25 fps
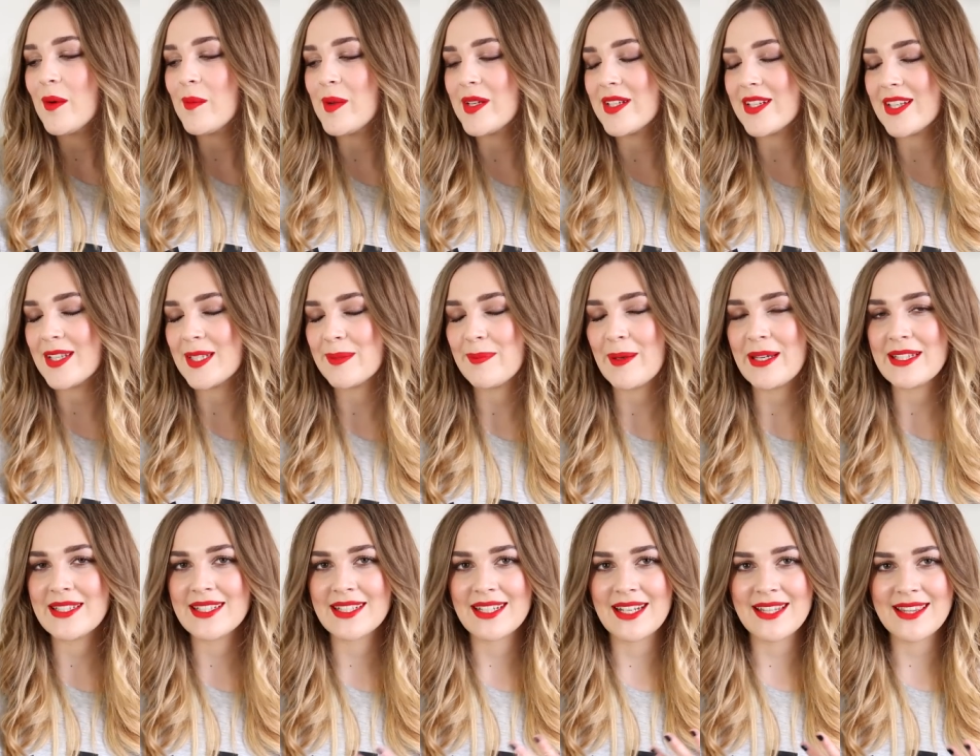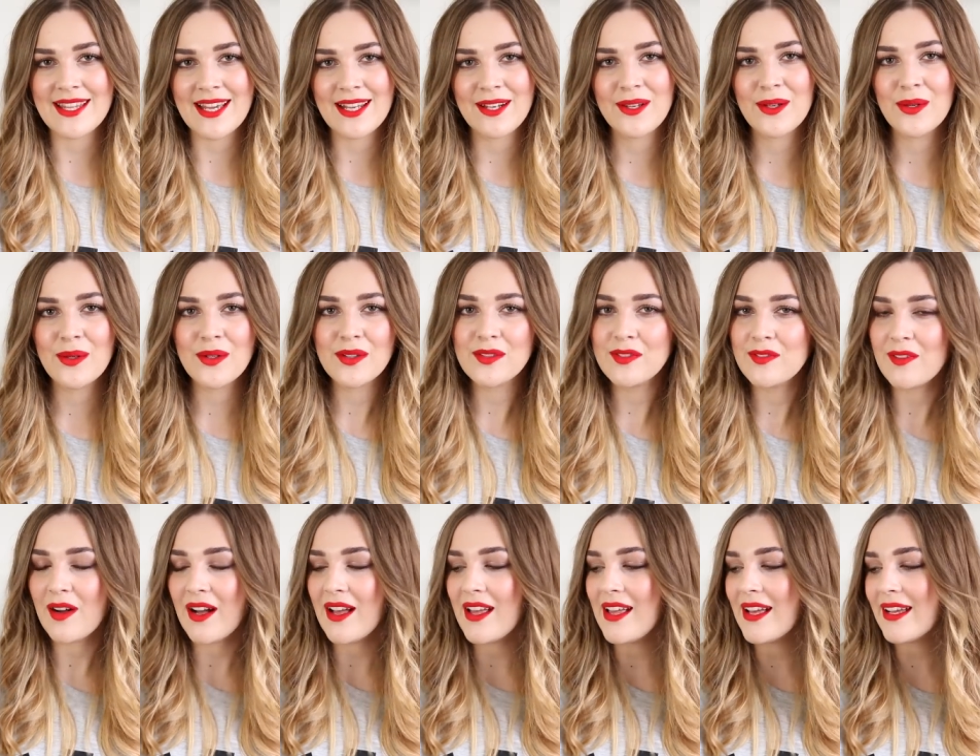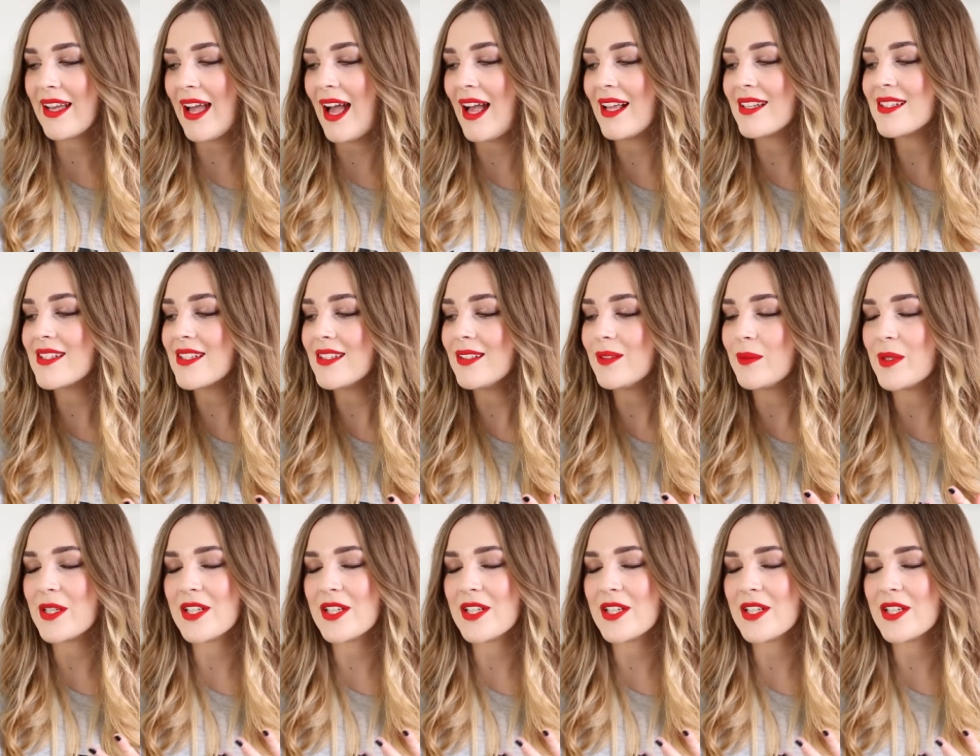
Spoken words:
which is basically their log fire candle,